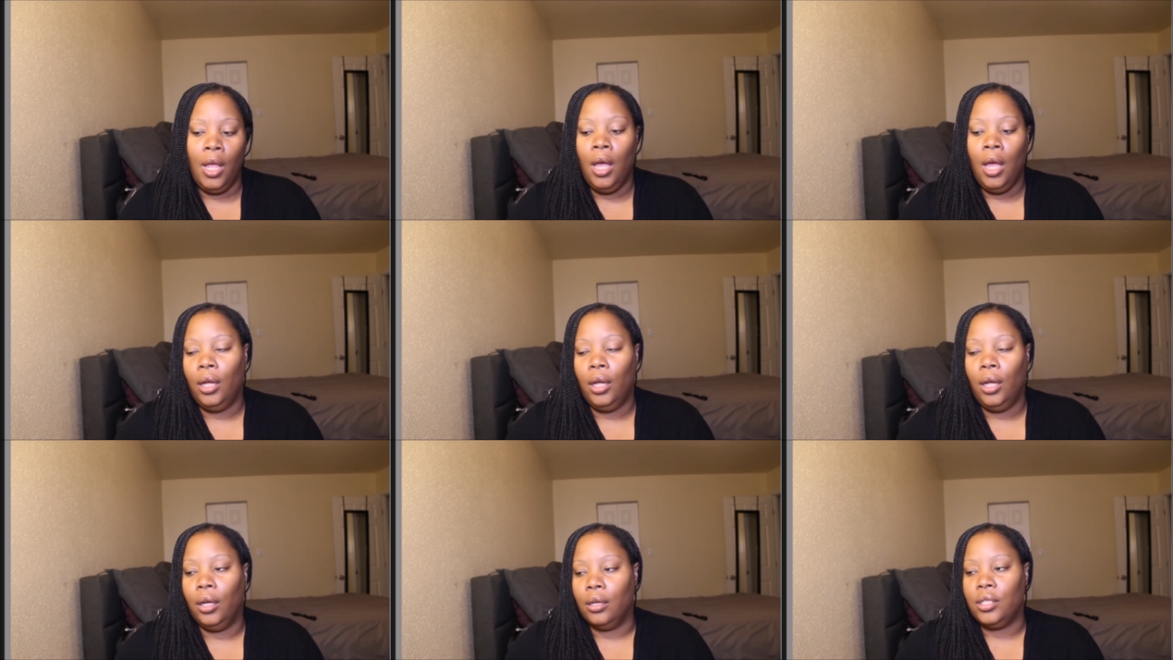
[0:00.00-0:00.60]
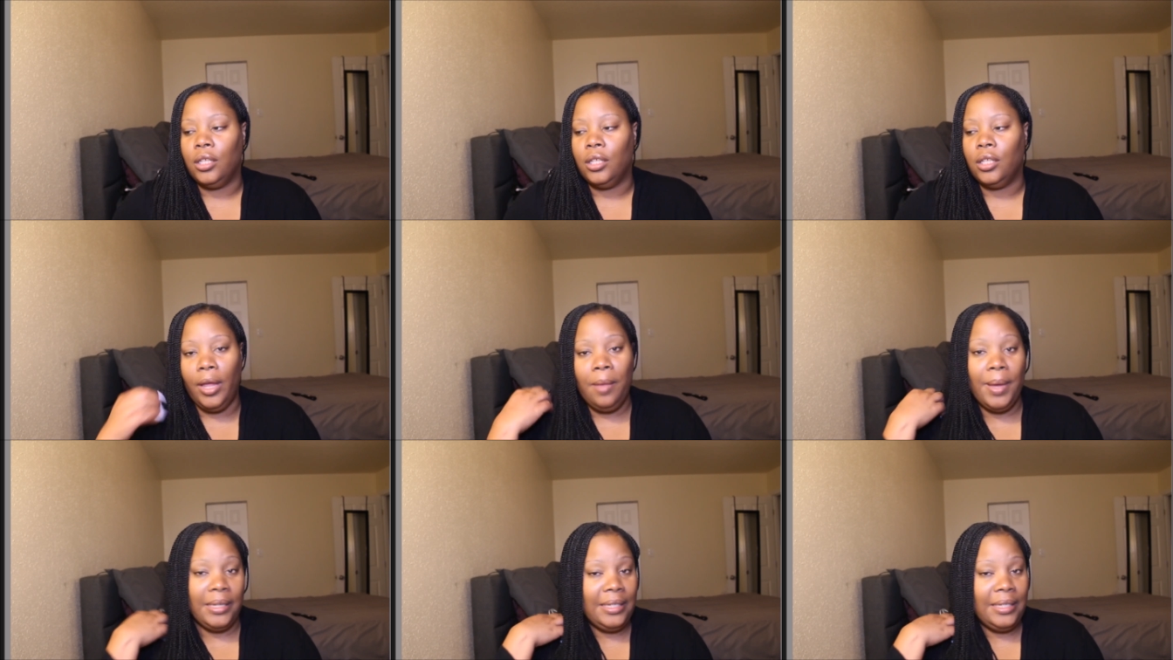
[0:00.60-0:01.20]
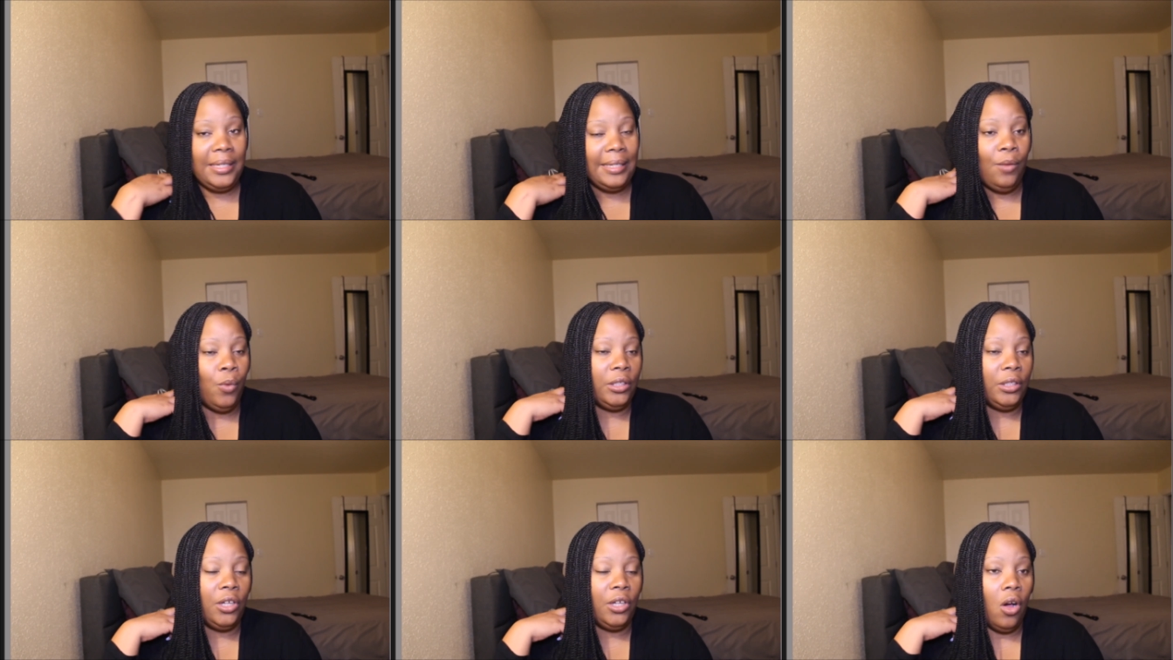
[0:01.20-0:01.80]
Girl, so he basically said he
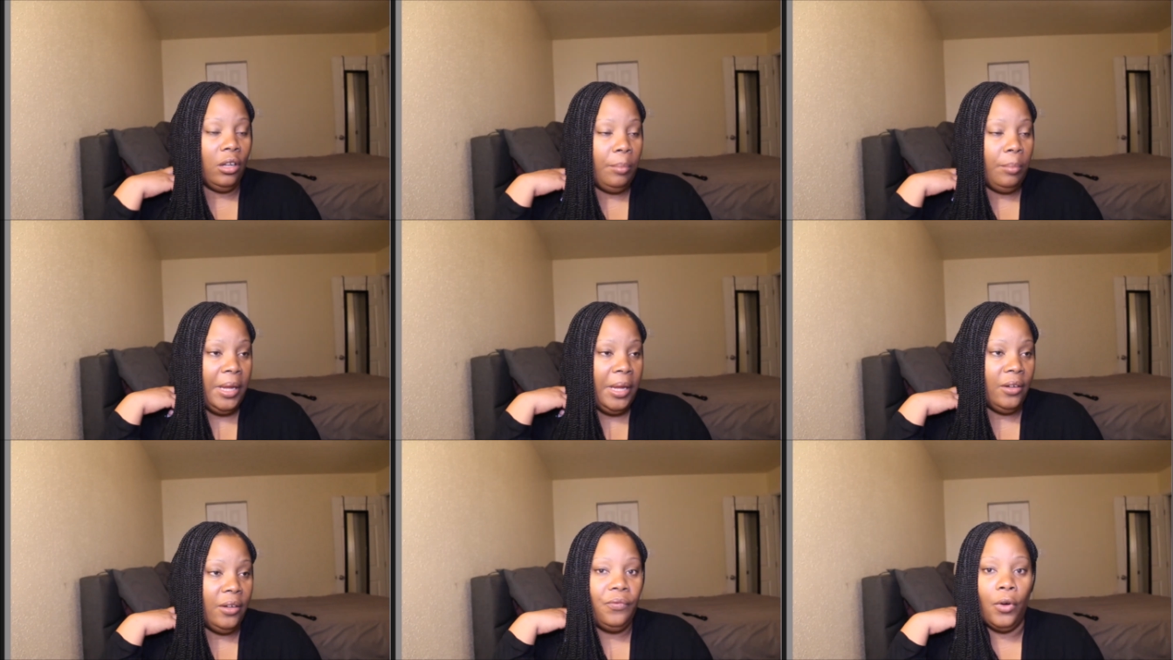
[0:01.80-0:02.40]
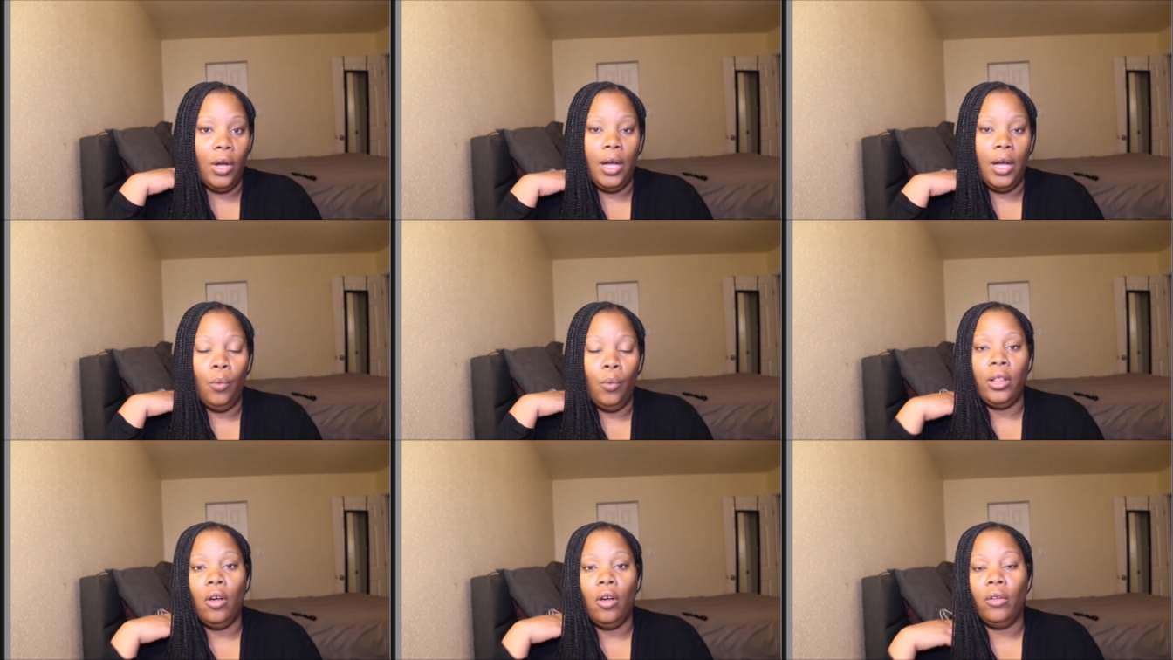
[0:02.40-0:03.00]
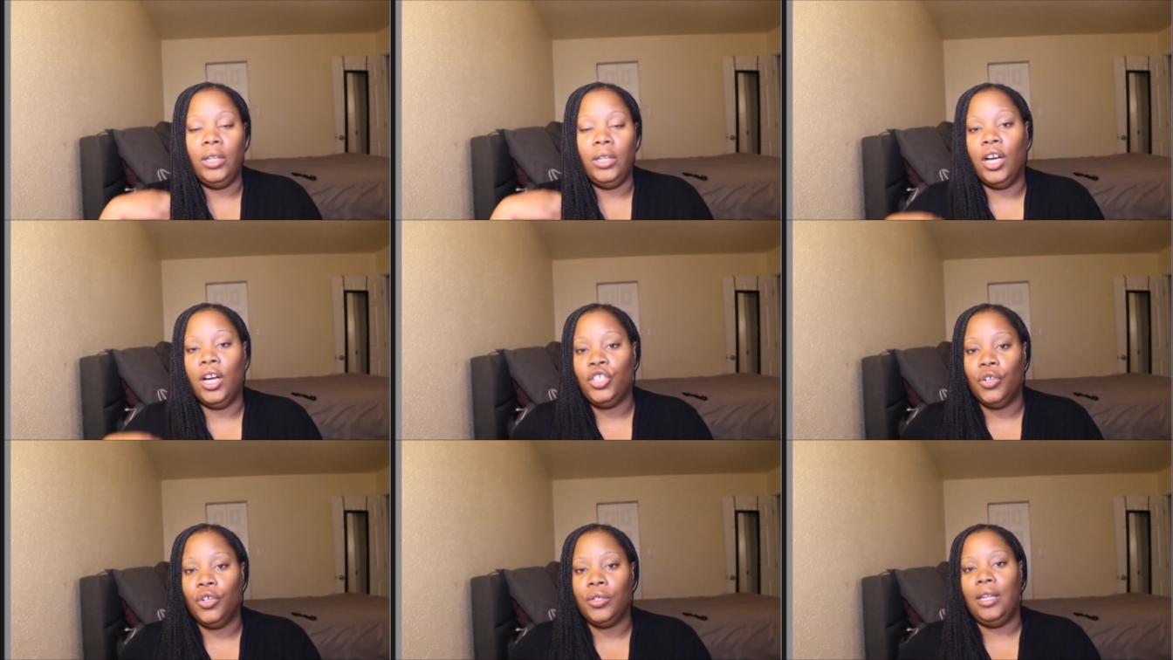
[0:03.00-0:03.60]
wanted to call a meeting for, with all the
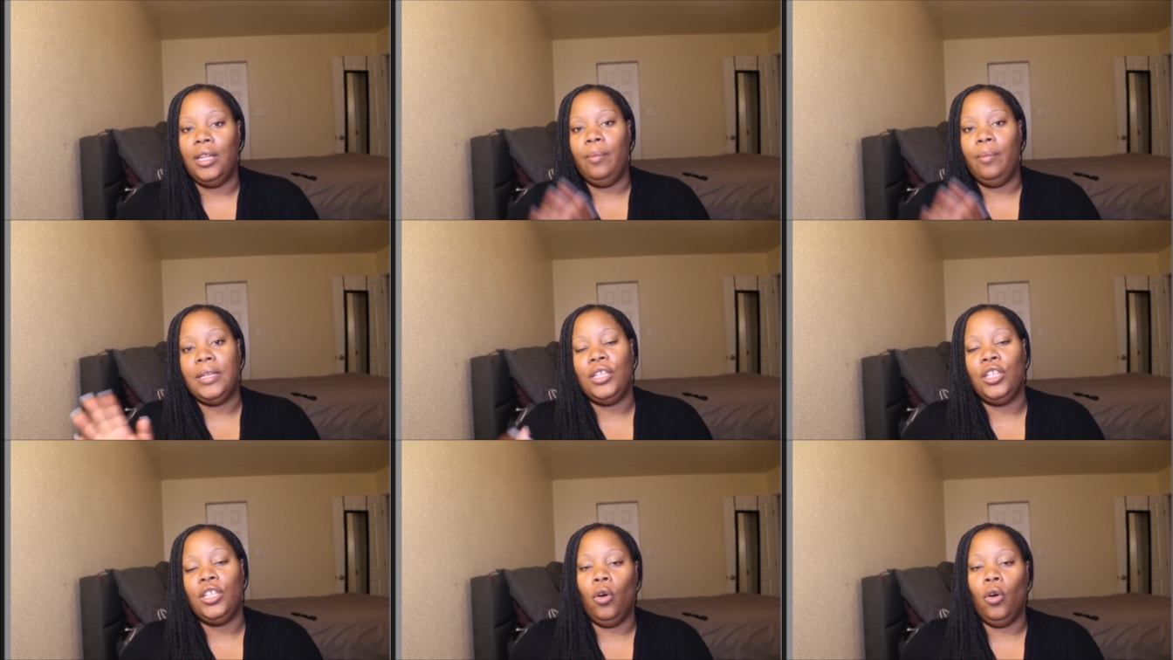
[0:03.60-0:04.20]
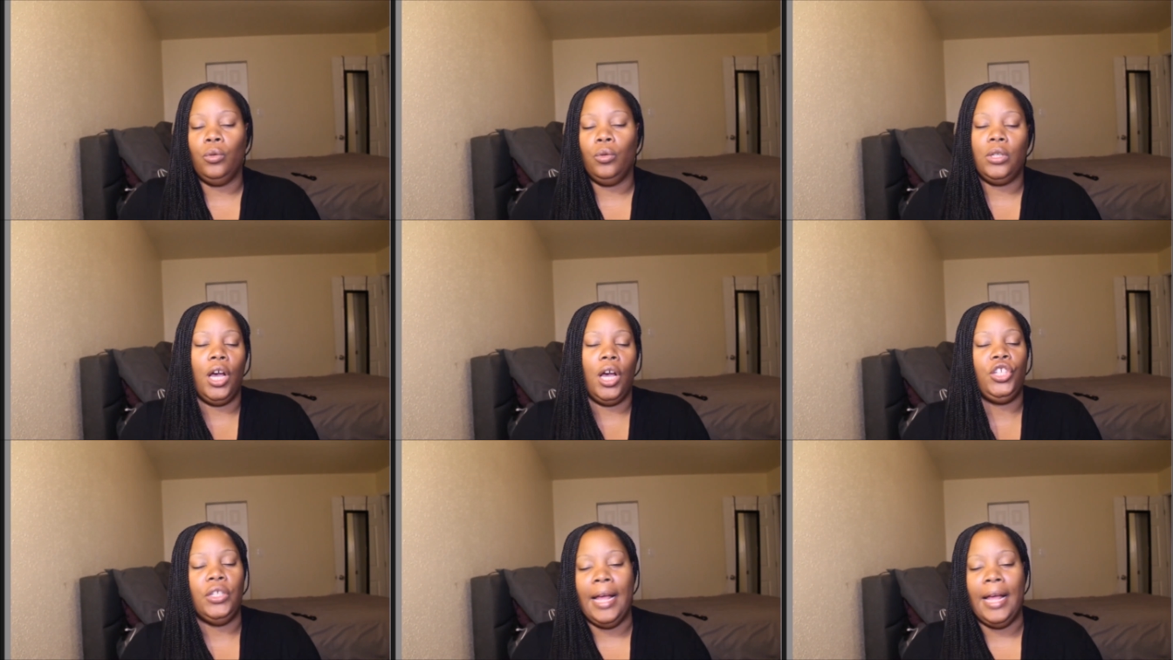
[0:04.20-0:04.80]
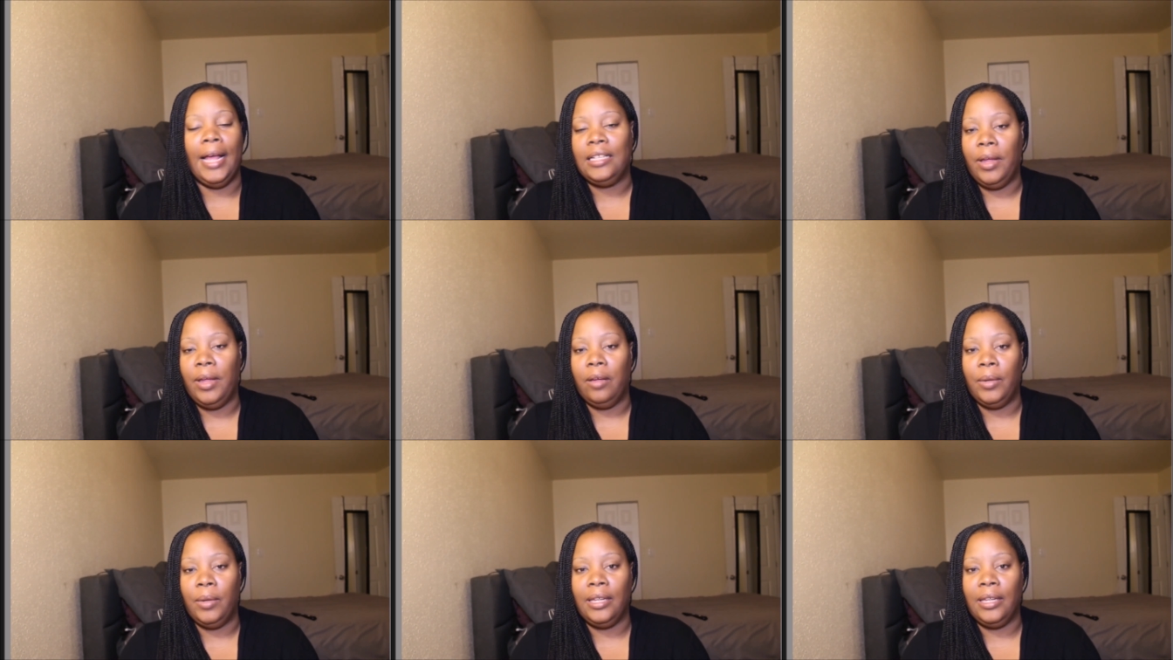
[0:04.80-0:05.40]
ushers, and he basically told Tasha not to make
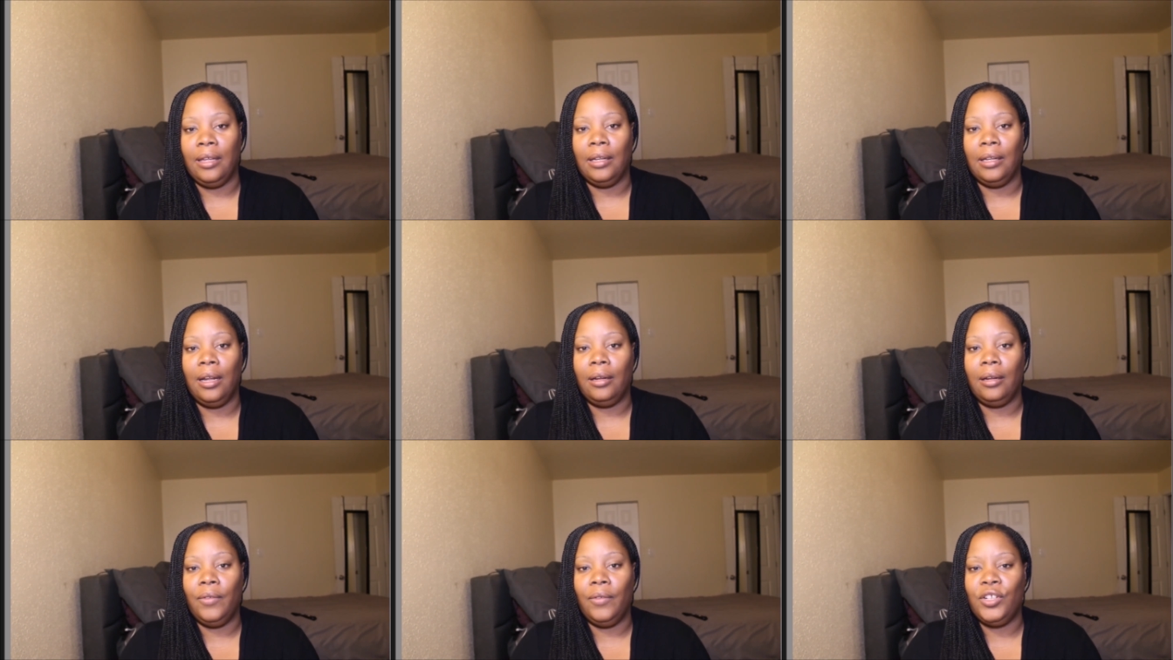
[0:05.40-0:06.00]
a big deal out of it.